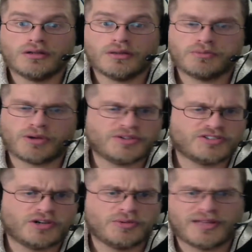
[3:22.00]
probably
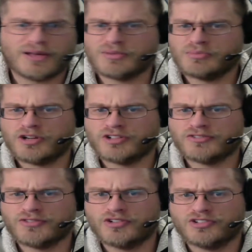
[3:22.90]
start without the mods
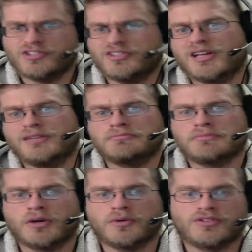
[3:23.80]
first and then
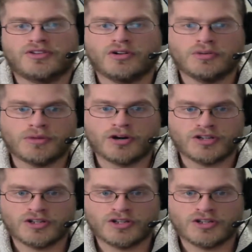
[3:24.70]
go into the whole modding,